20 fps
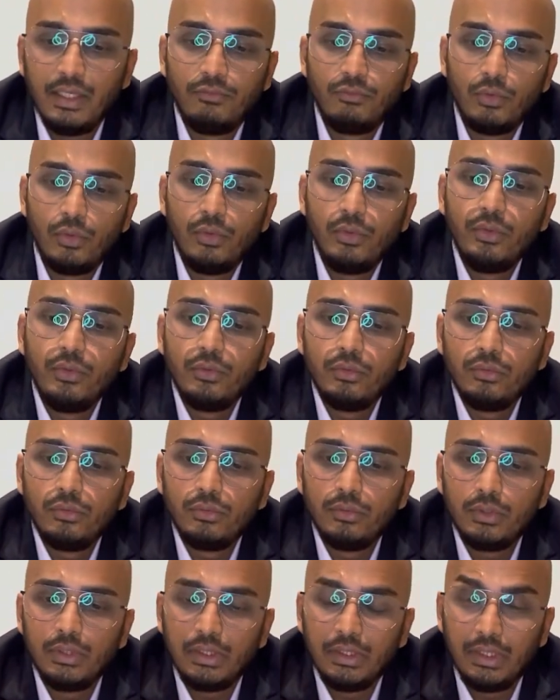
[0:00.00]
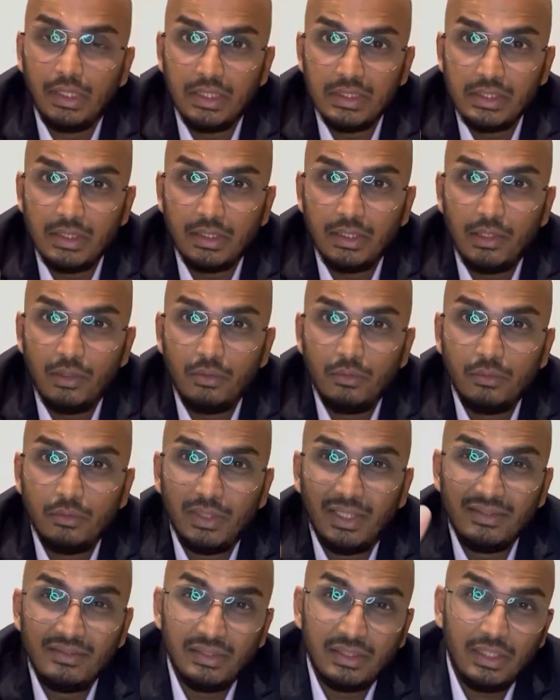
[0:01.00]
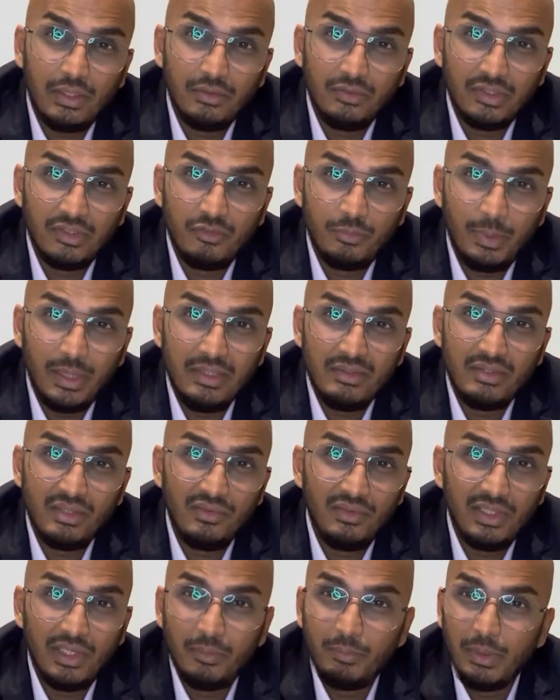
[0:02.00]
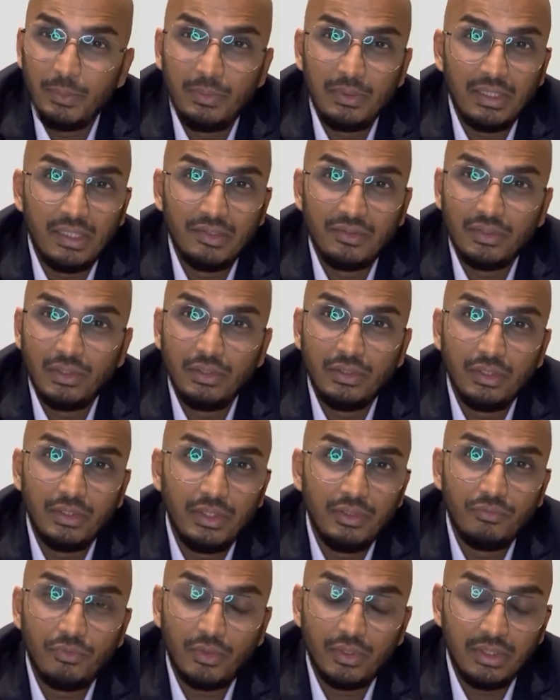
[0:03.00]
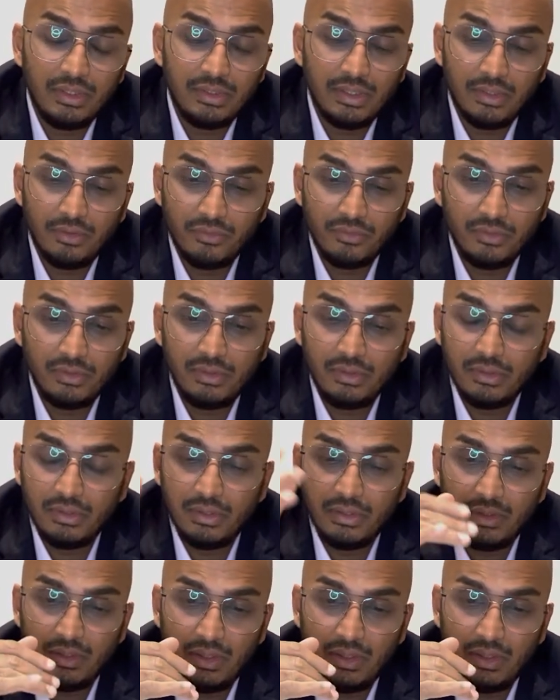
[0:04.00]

I've told you Asagaon. Asagaon is expensive now. People are asking 30, 40,000.